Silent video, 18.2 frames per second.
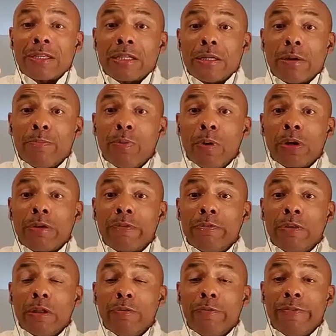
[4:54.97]
the book
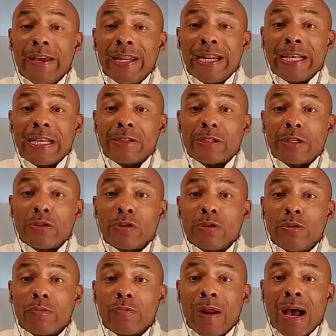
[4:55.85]
of Leviticus and
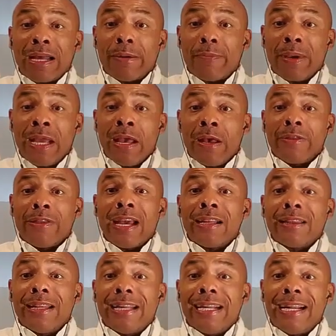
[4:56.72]
Deuteronomy, there
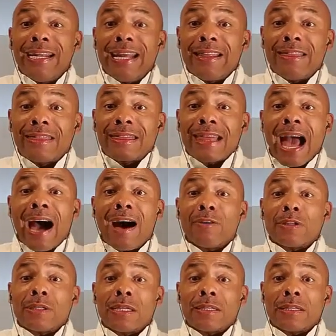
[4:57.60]
are literally
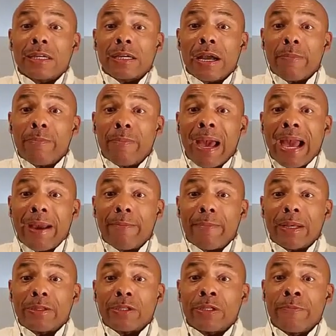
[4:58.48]
thousands of
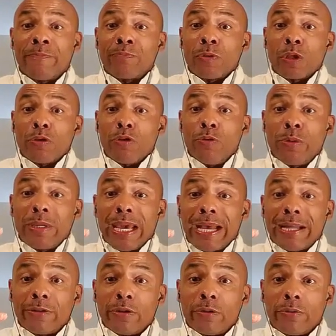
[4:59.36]
commandments You
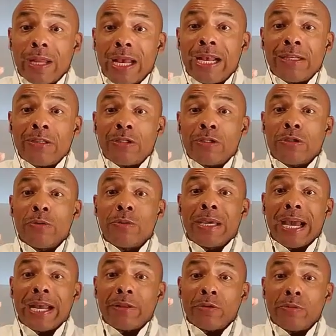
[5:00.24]
can't do this, you
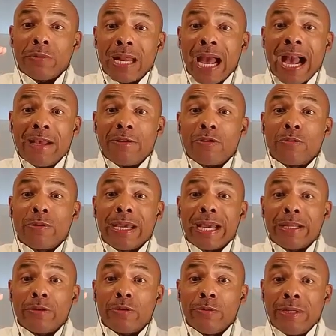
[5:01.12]
can't do that, you
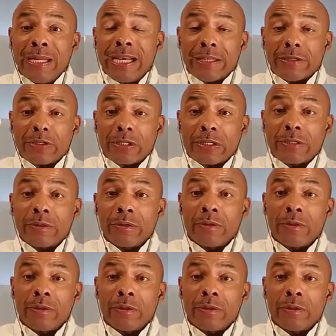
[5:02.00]
can't do this.